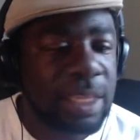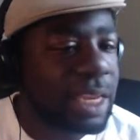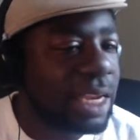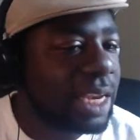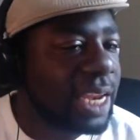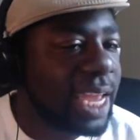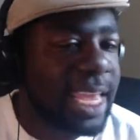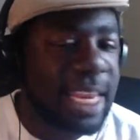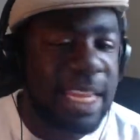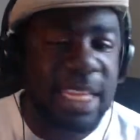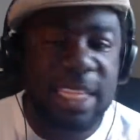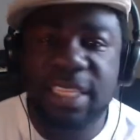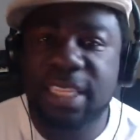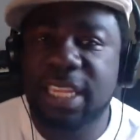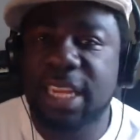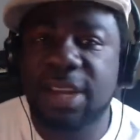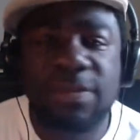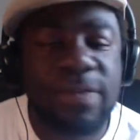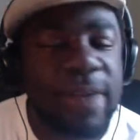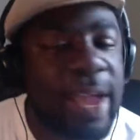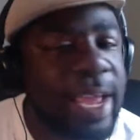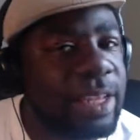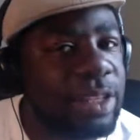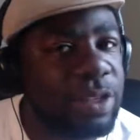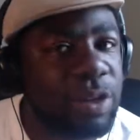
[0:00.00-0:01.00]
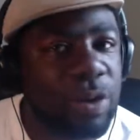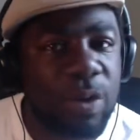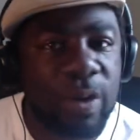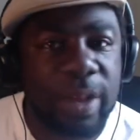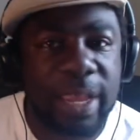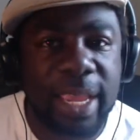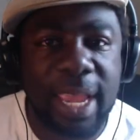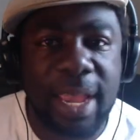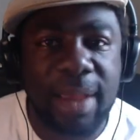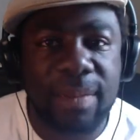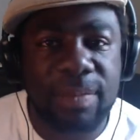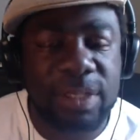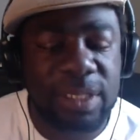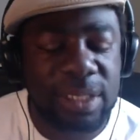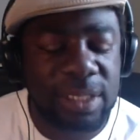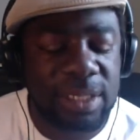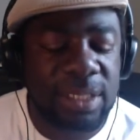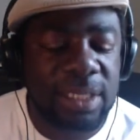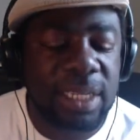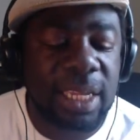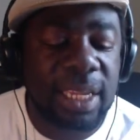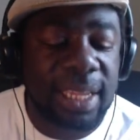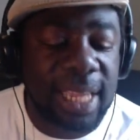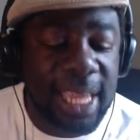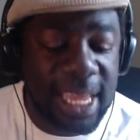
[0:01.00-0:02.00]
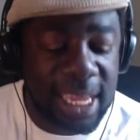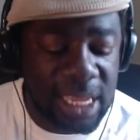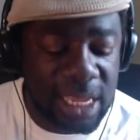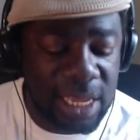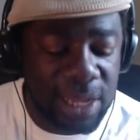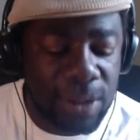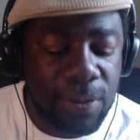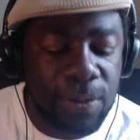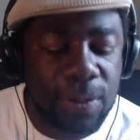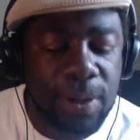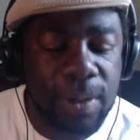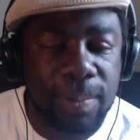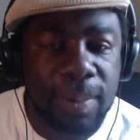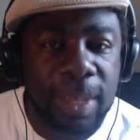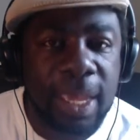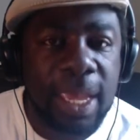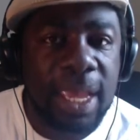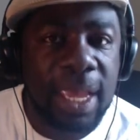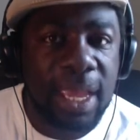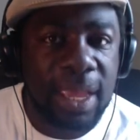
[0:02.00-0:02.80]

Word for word: The lady said right there on camera, she said they killed him